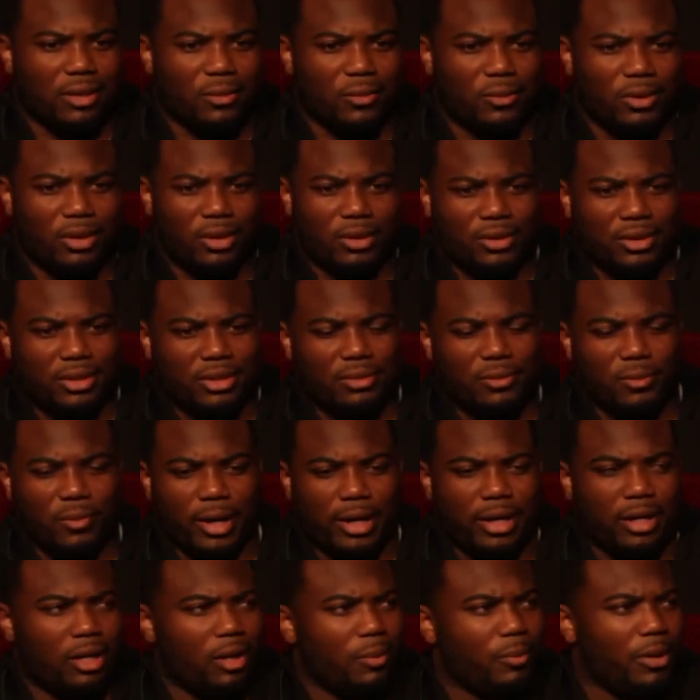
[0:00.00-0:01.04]
Whether it's
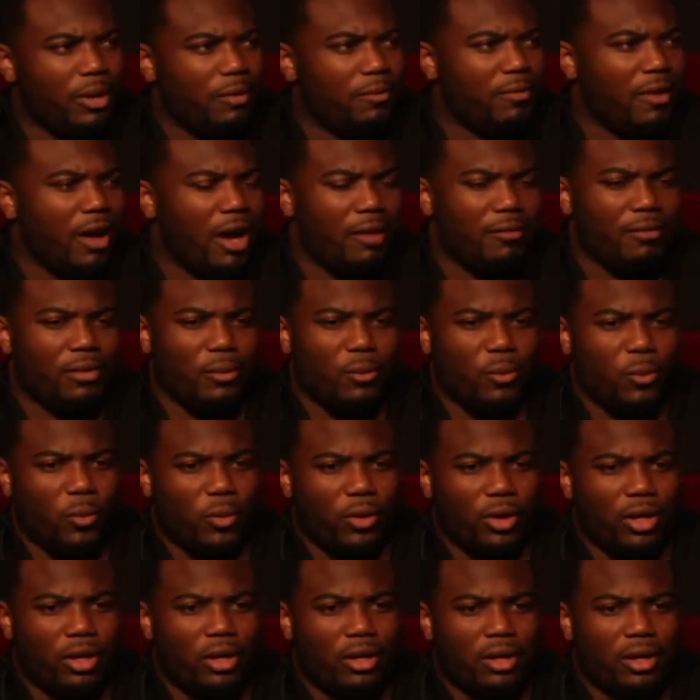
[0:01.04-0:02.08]
waking up at 5
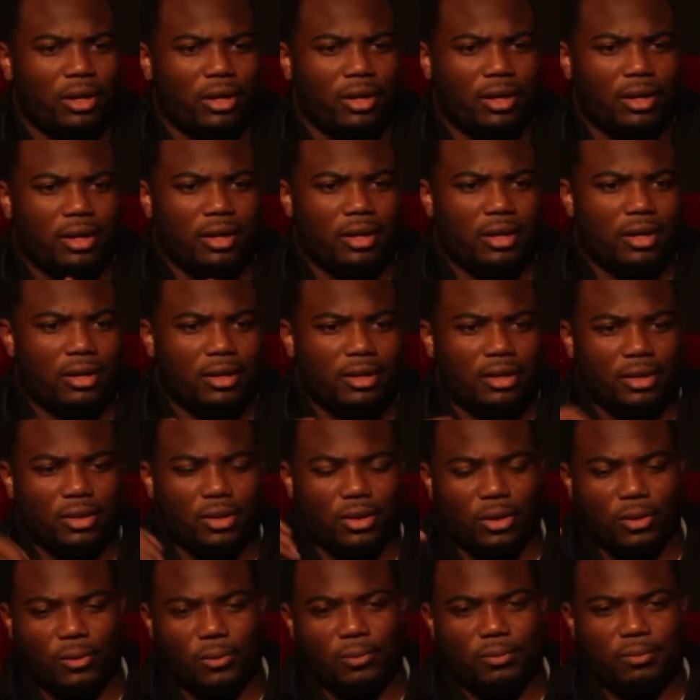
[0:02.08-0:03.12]
a.m, you
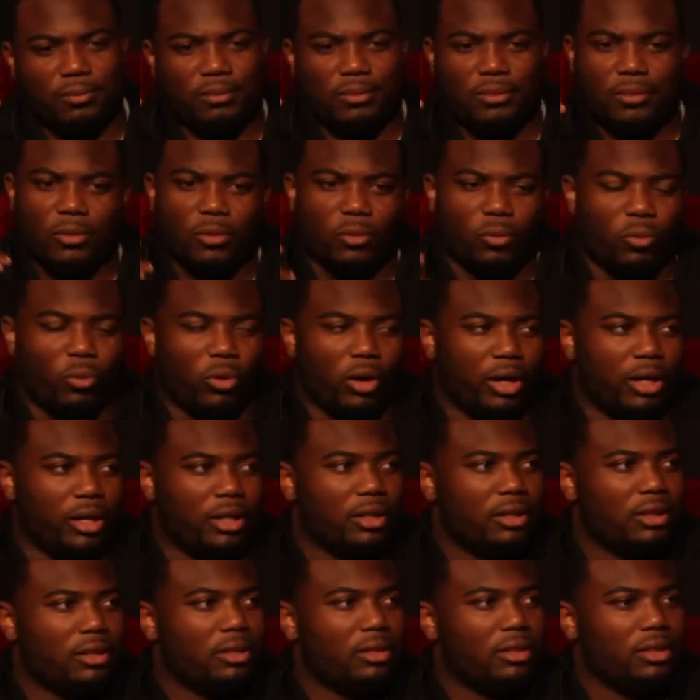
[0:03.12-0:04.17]
know,
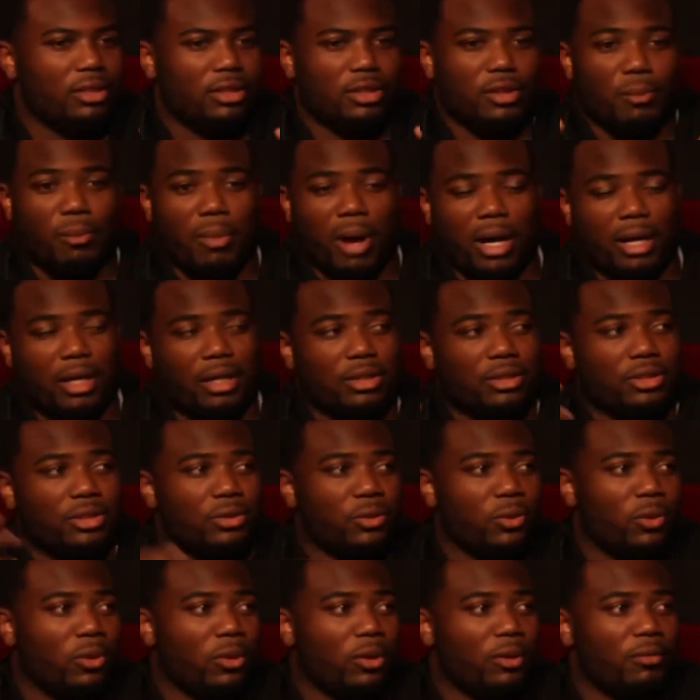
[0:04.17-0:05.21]
running because your body is
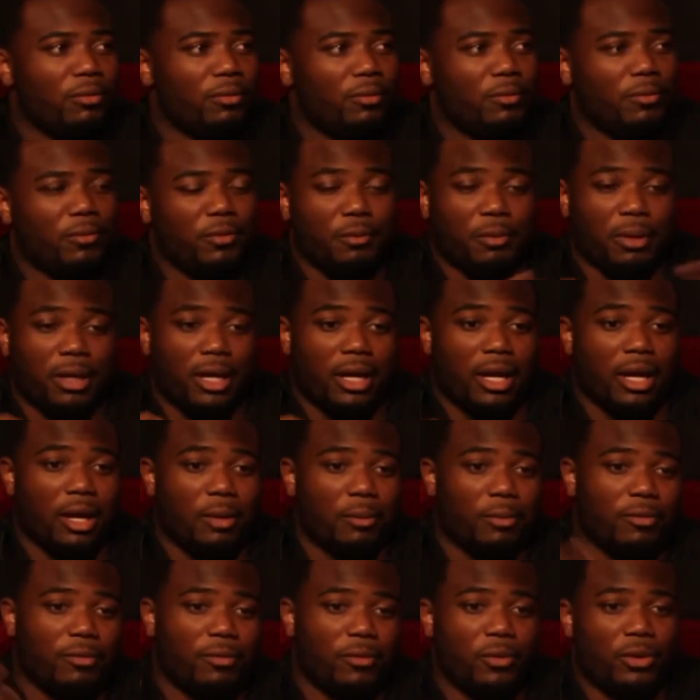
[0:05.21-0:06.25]
sore from the
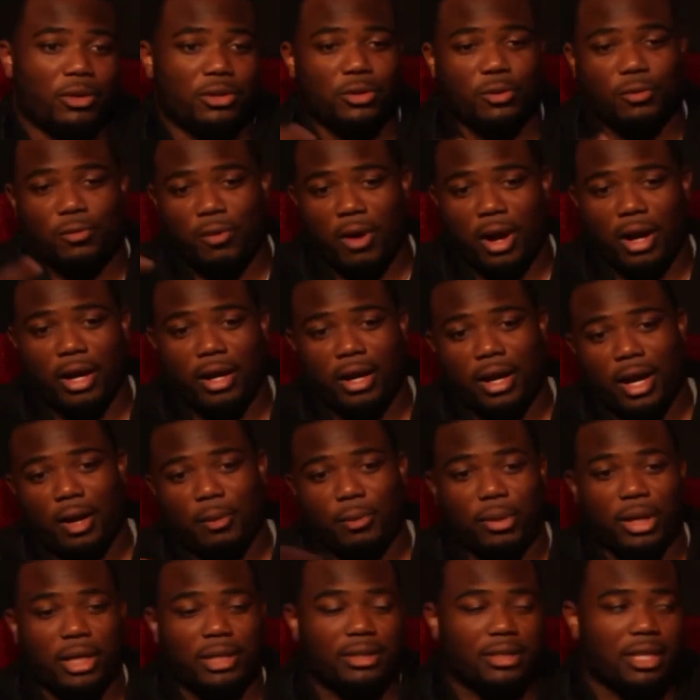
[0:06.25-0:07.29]
game before. So Friday
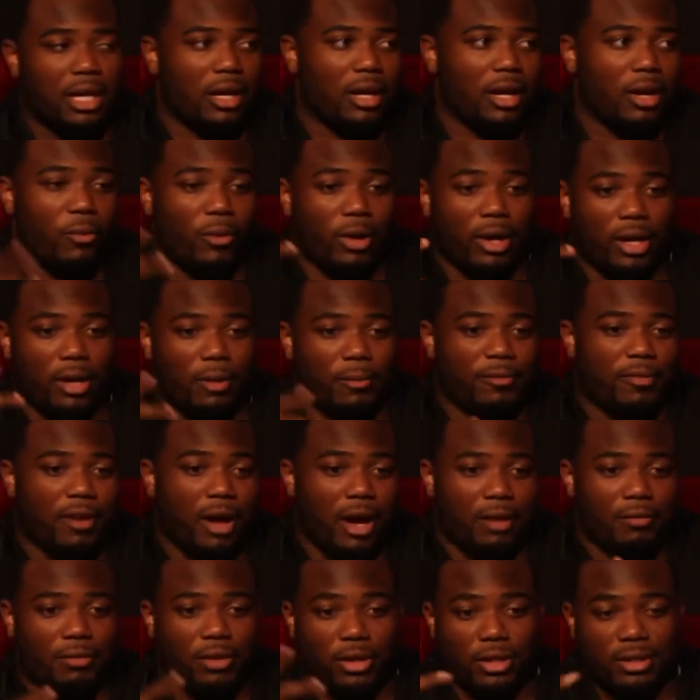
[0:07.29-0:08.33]
night, play Saturday, wake up
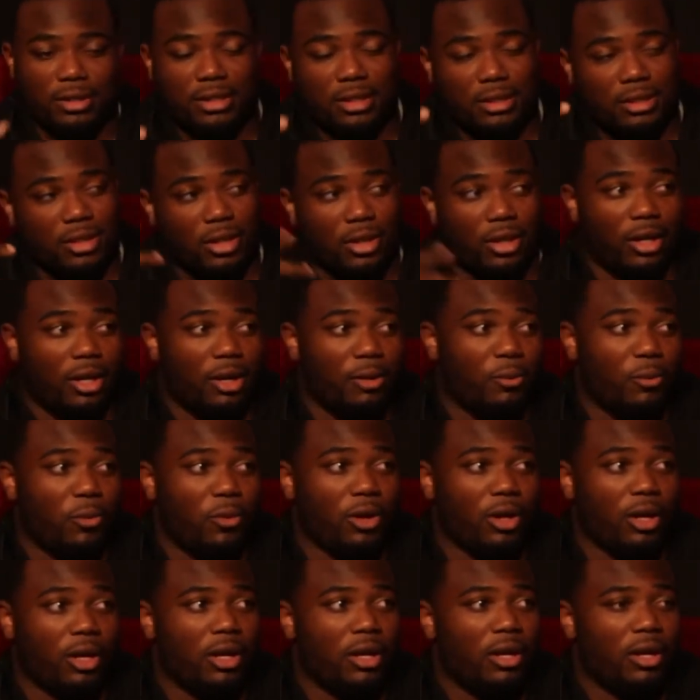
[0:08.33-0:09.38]
5:30, 6:30 in the
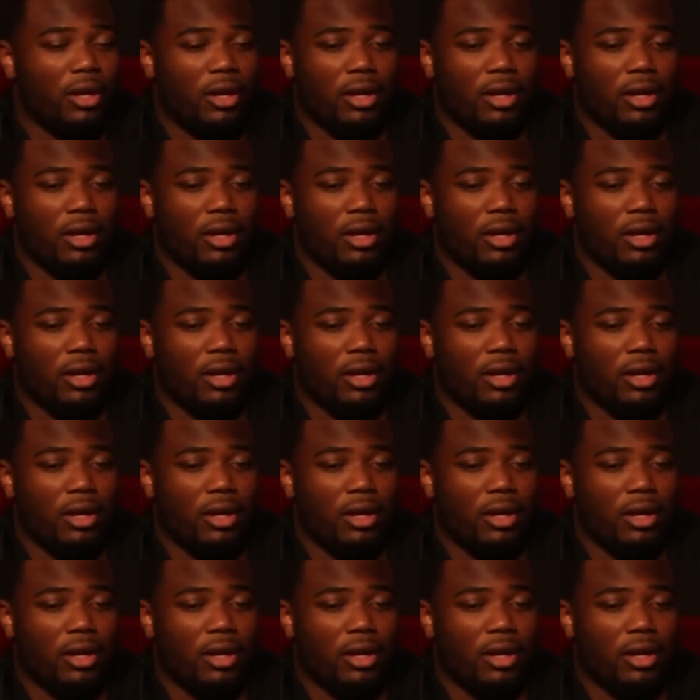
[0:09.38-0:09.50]
morning.